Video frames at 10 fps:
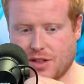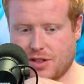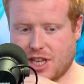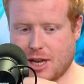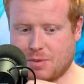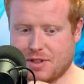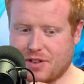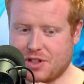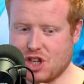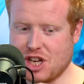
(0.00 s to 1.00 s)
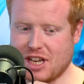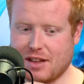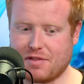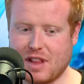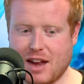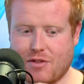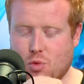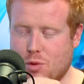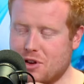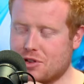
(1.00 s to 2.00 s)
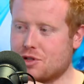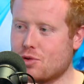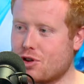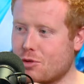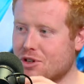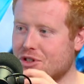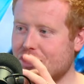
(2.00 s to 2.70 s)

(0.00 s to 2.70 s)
Tips for cheating in flavor would be your store cupboard.